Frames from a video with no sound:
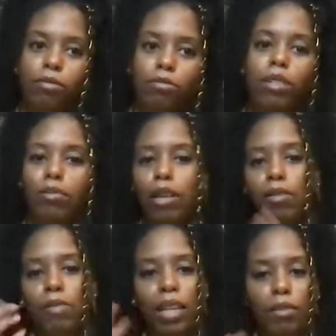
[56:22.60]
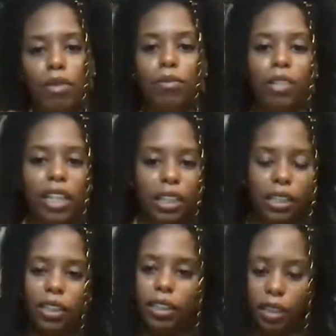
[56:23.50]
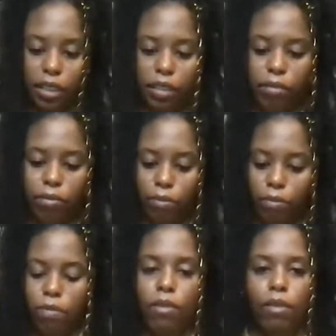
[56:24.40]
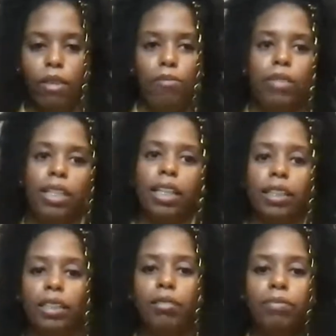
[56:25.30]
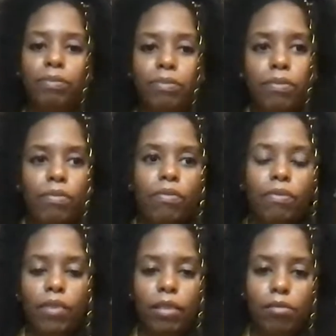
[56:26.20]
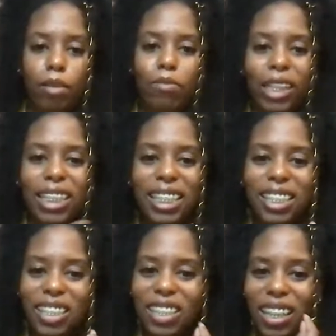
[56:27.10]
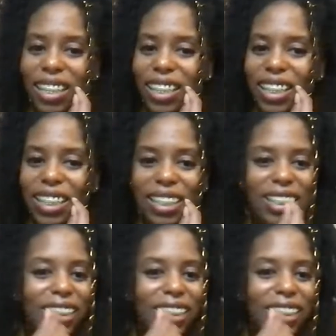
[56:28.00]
But I'm coming back in February. But yeah, my braces are starting to hurt.